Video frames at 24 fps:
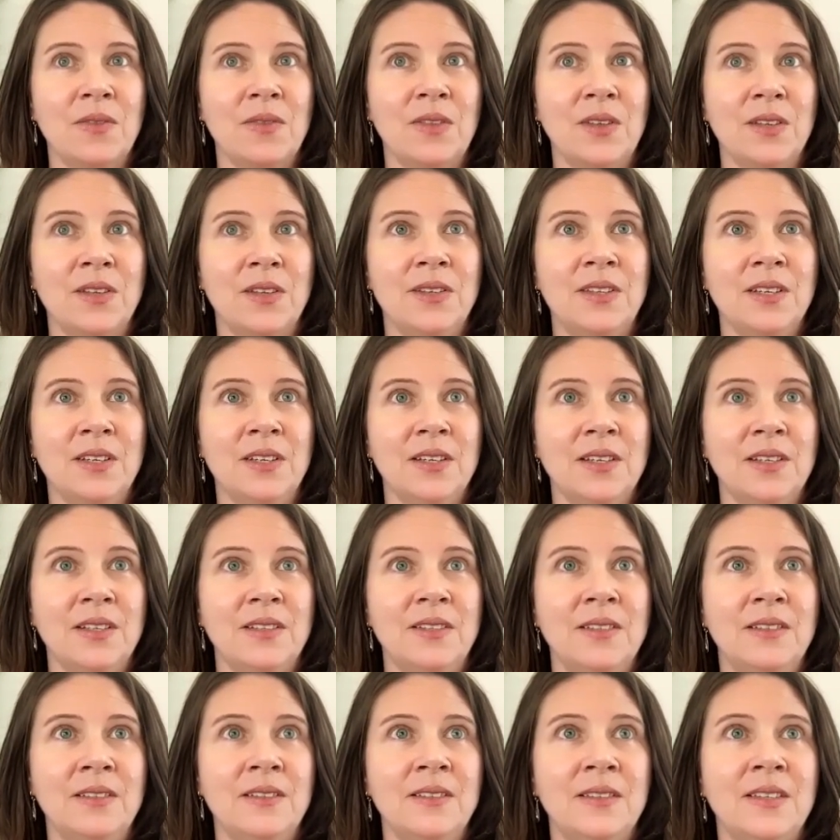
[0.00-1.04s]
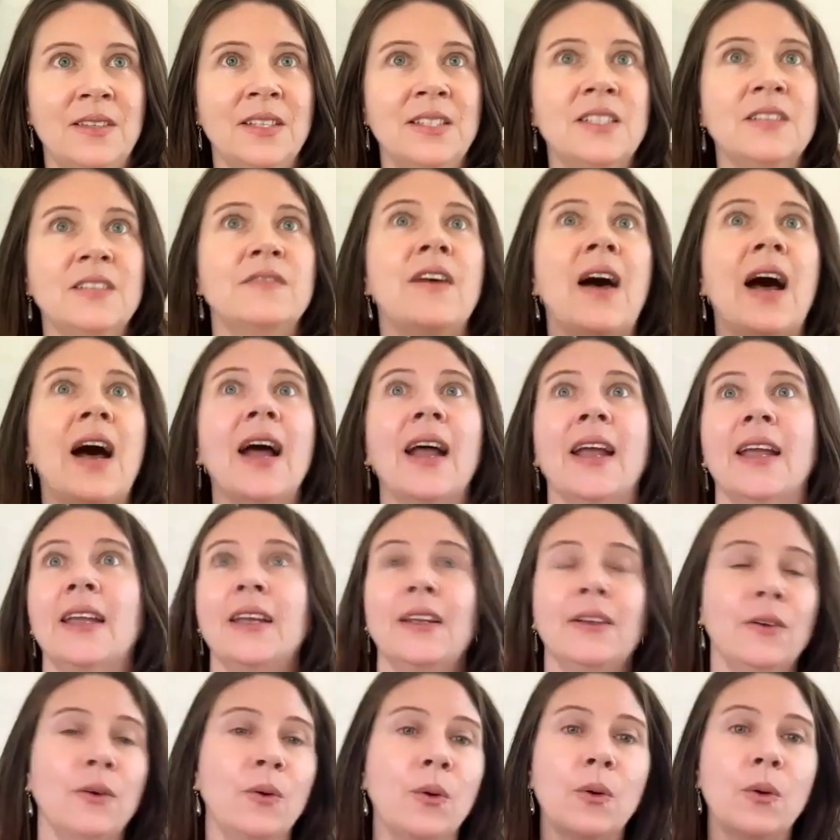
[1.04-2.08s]
the
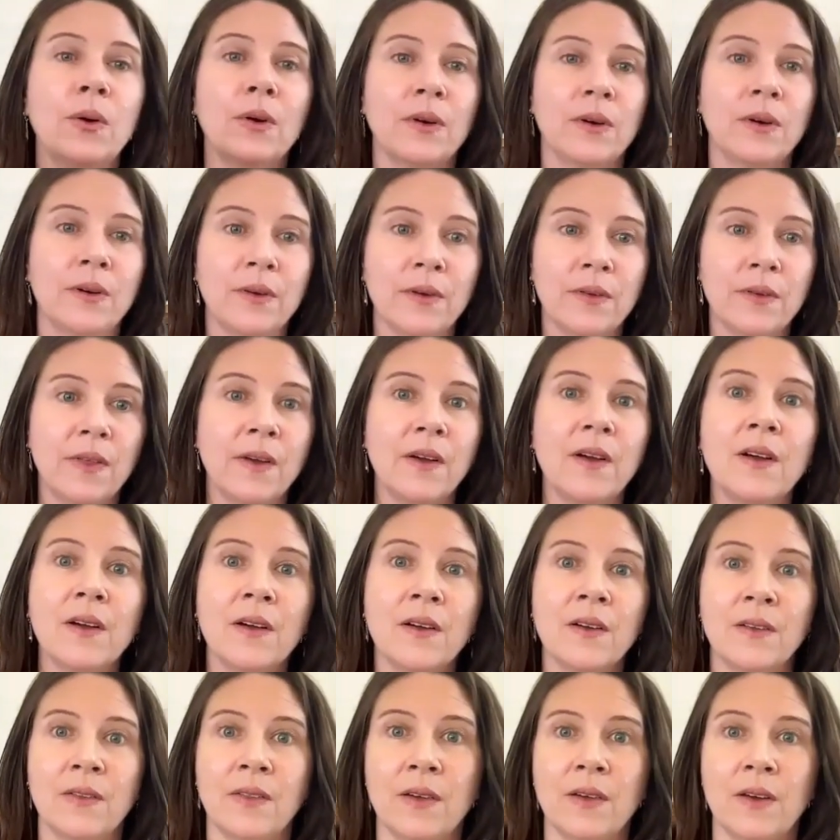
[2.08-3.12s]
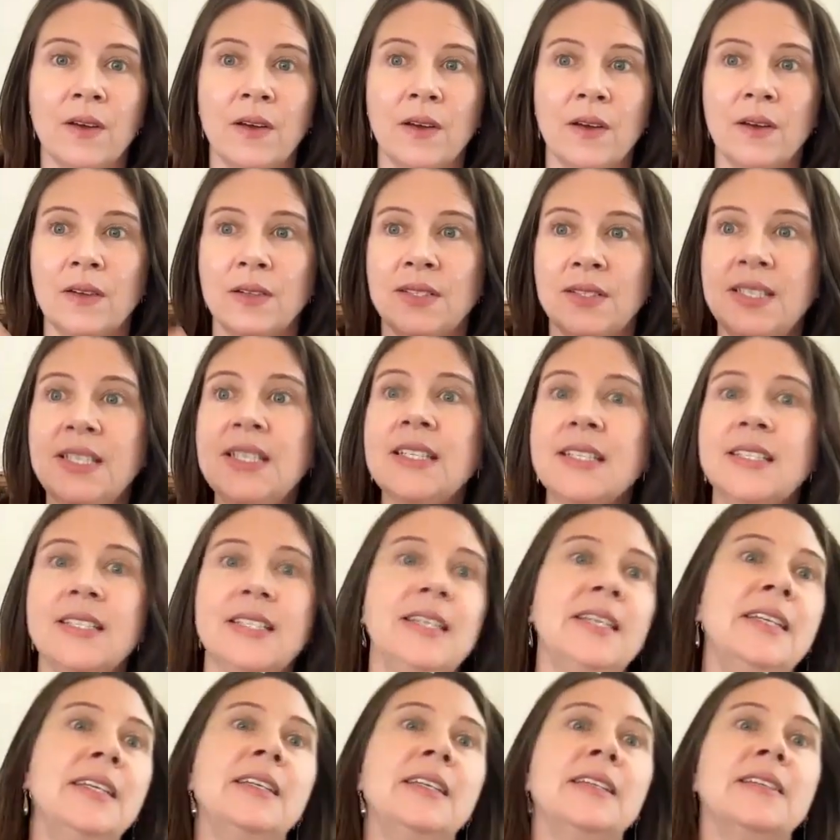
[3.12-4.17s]
divine or the
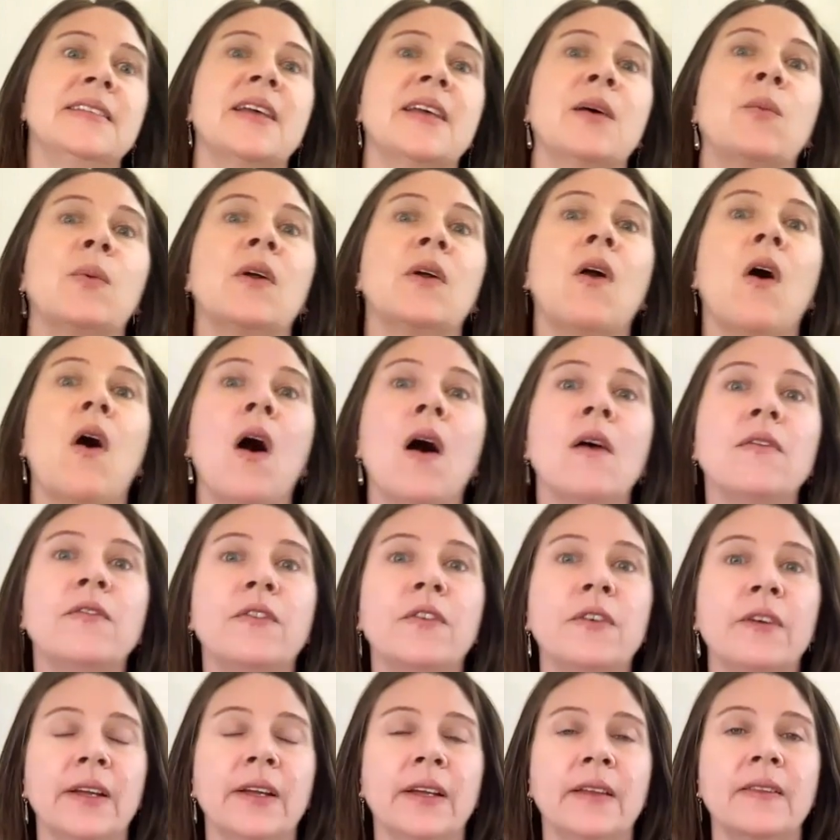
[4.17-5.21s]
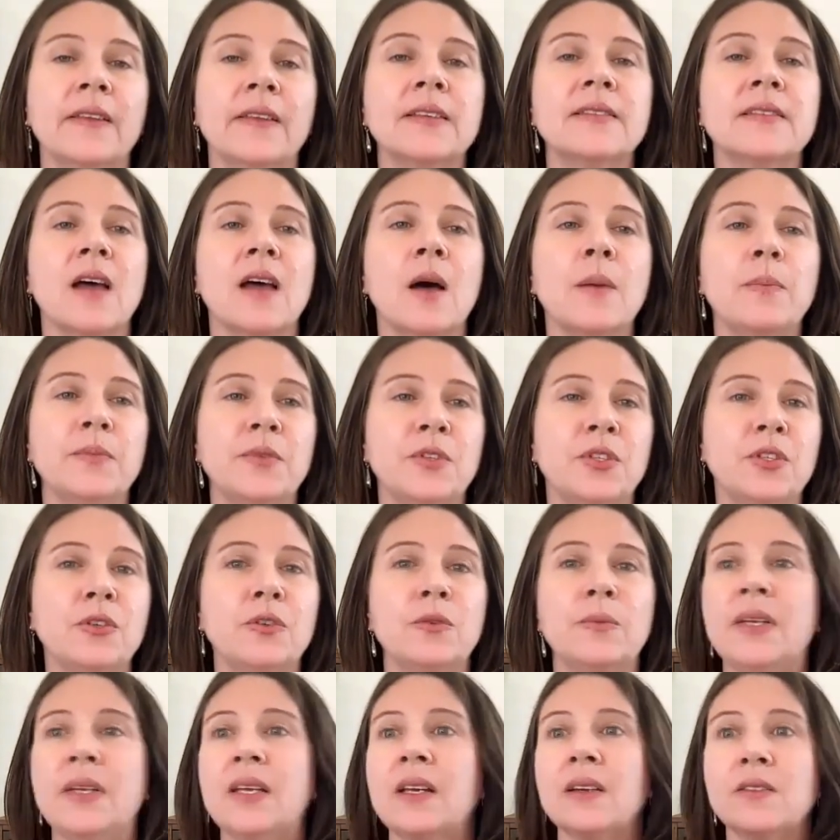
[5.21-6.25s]
deities that we're offering this up
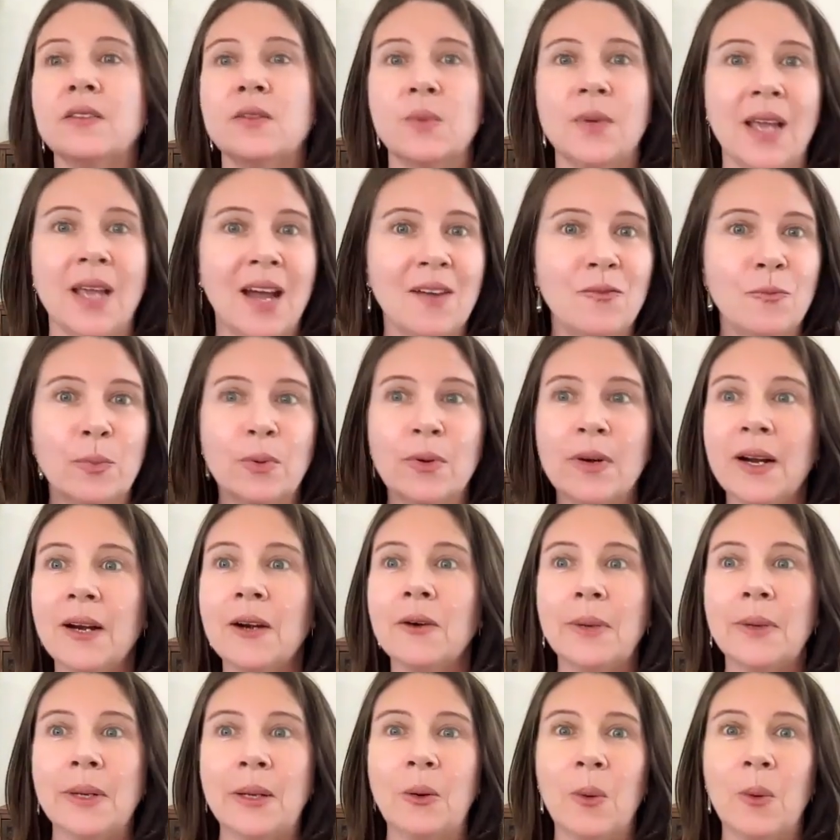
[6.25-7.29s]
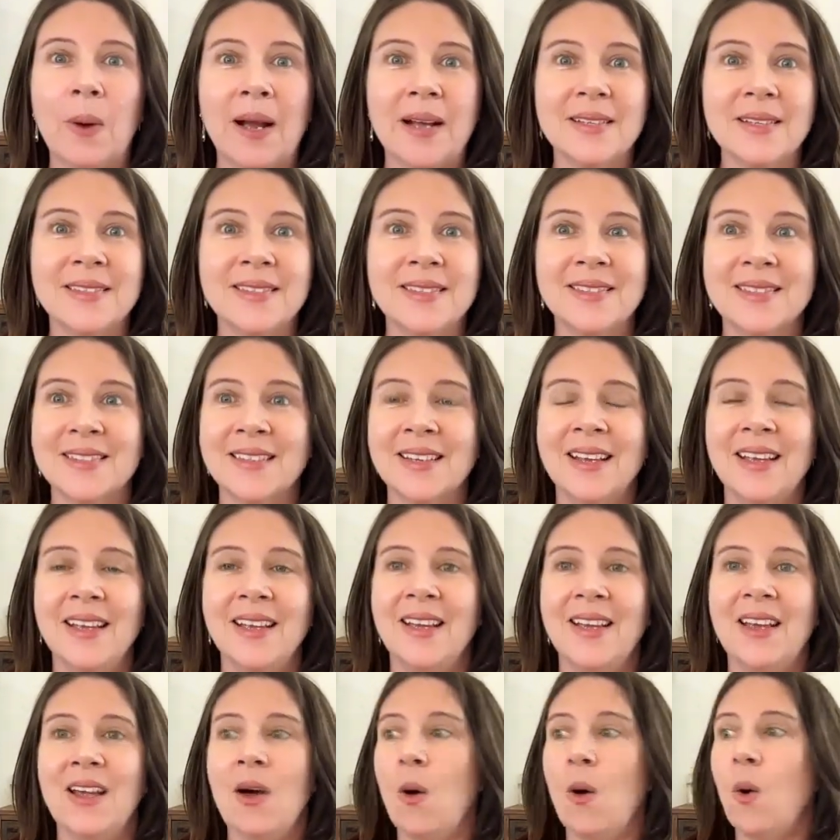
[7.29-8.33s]
to because we have prayer requests,
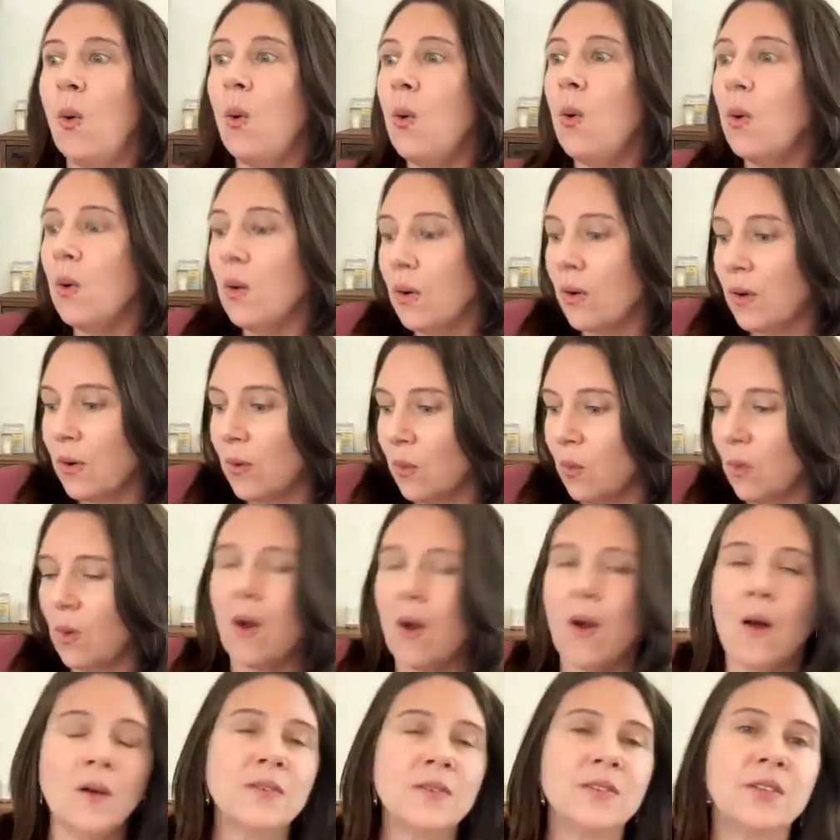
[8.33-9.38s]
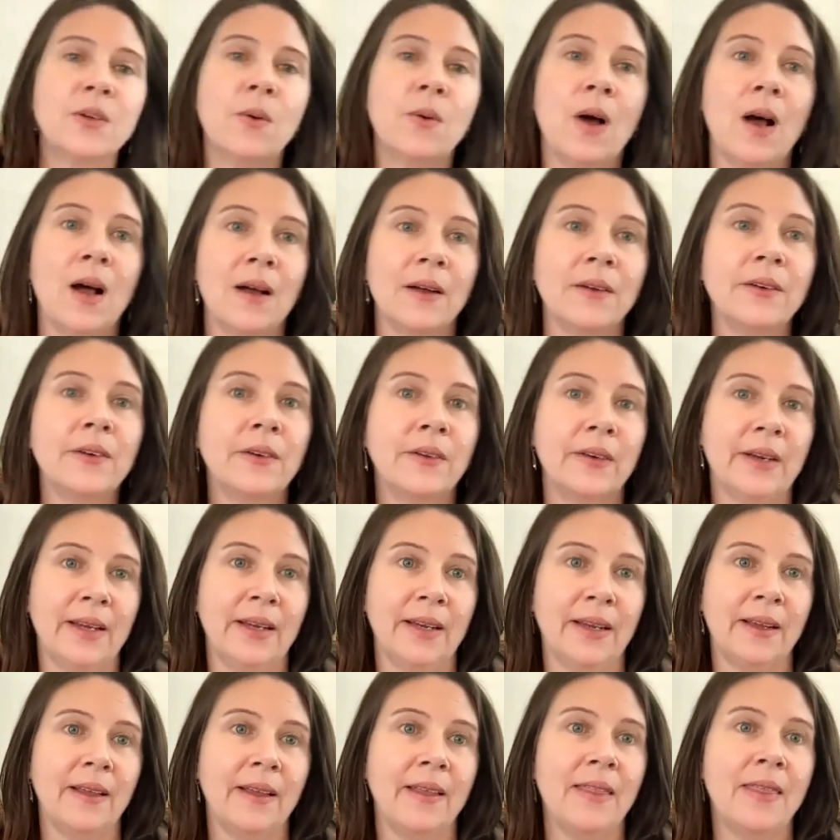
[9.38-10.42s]
or we're also
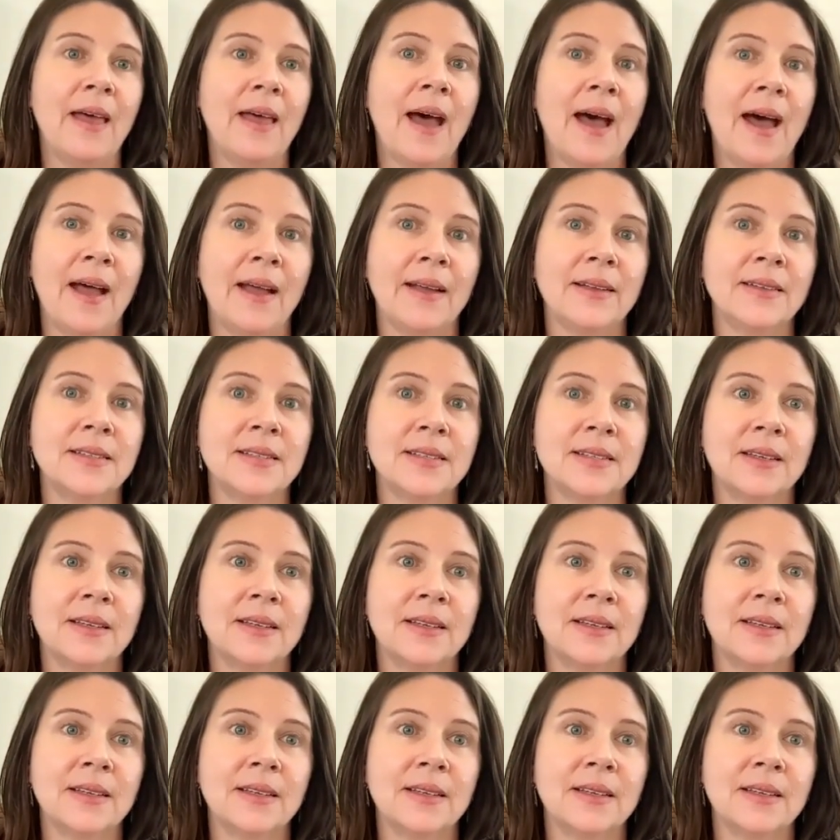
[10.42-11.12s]
honoring that,